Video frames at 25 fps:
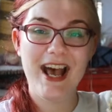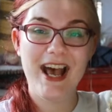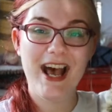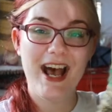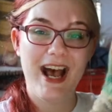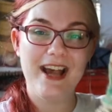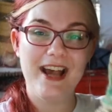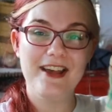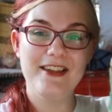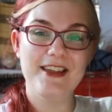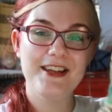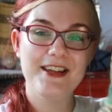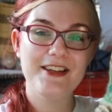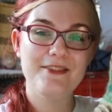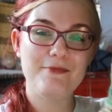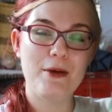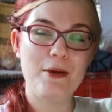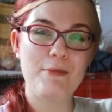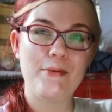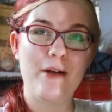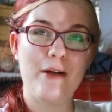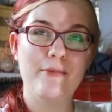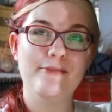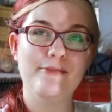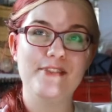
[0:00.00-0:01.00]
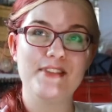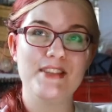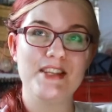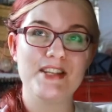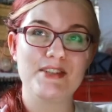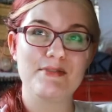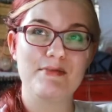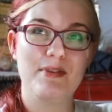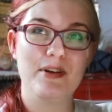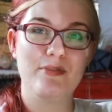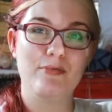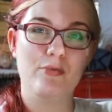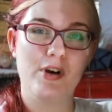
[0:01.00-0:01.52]
I think my problem with this
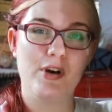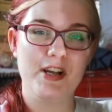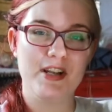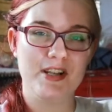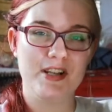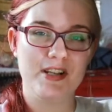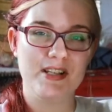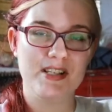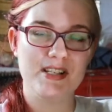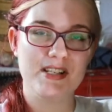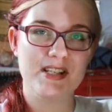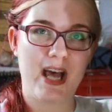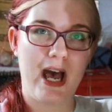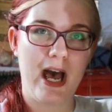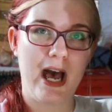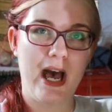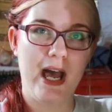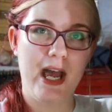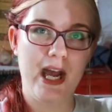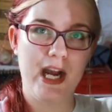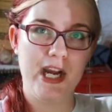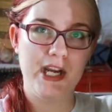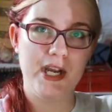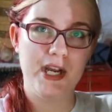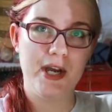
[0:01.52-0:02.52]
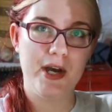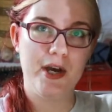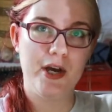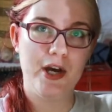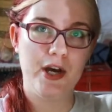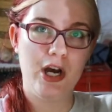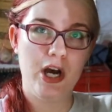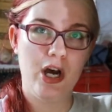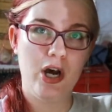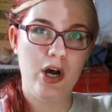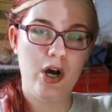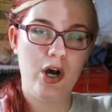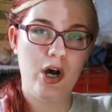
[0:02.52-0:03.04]
one was I
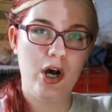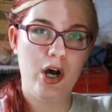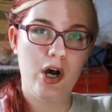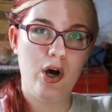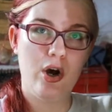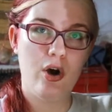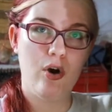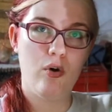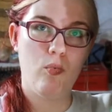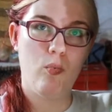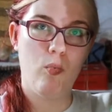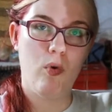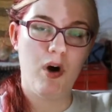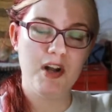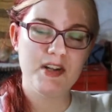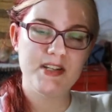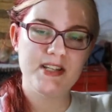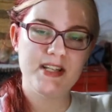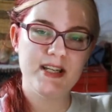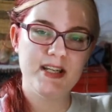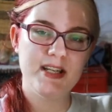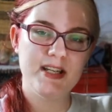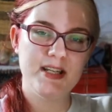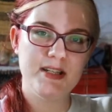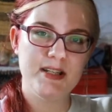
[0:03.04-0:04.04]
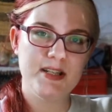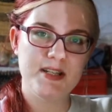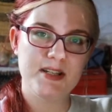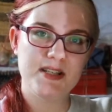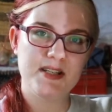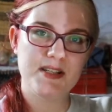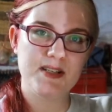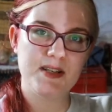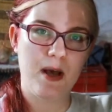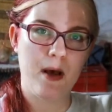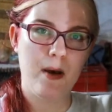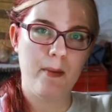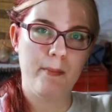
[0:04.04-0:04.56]
wanted
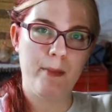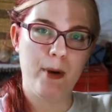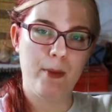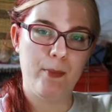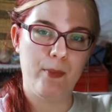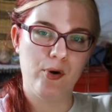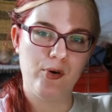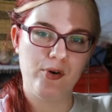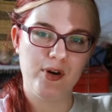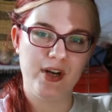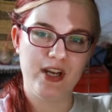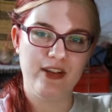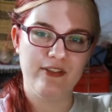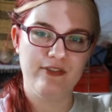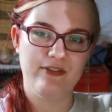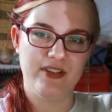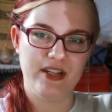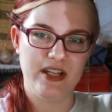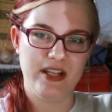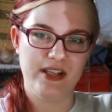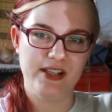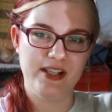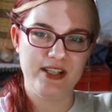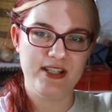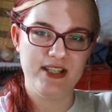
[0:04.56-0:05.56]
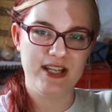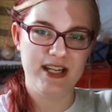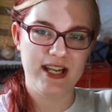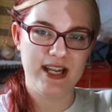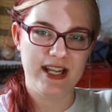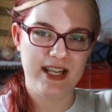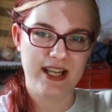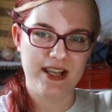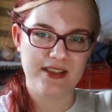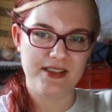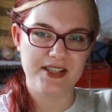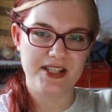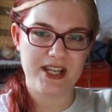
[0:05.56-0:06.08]
some boring vanilla knitting
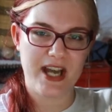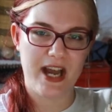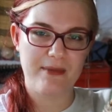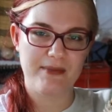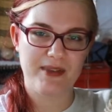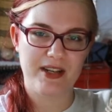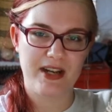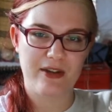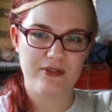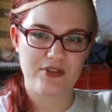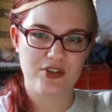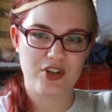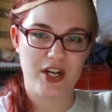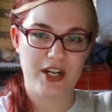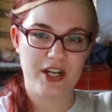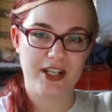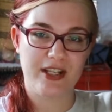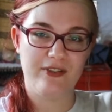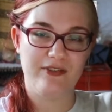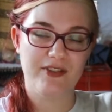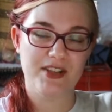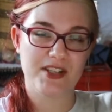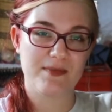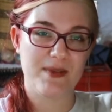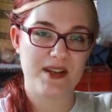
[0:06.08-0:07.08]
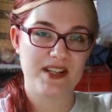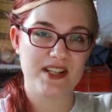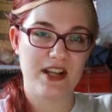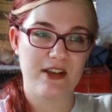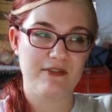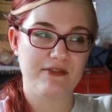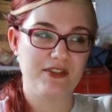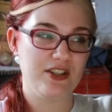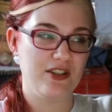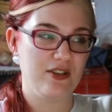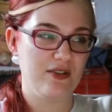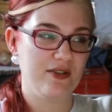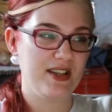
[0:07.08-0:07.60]
at the time that I was trying to convince myself
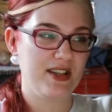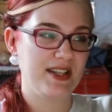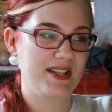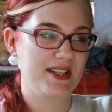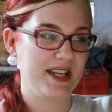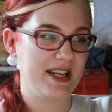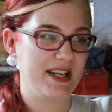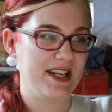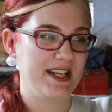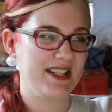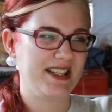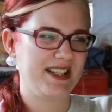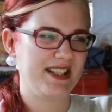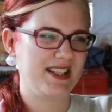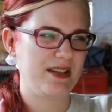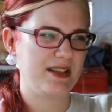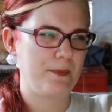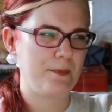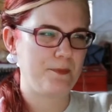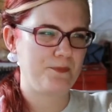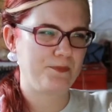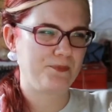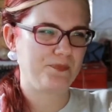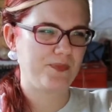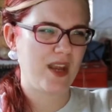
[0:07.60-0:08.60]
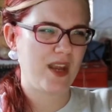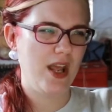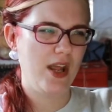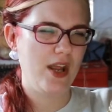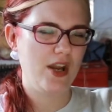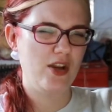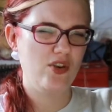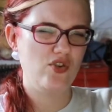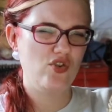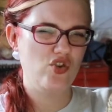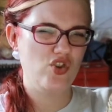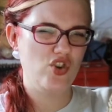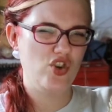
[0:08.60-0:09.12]
to do this, and it's
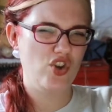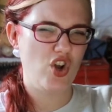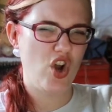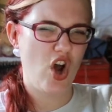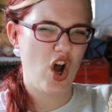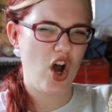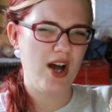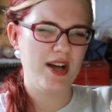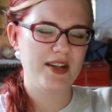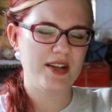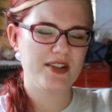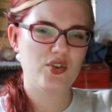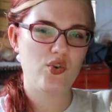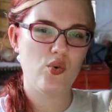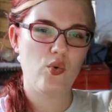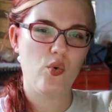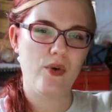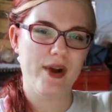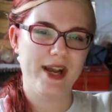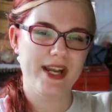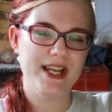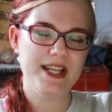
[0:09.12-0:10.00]
not quite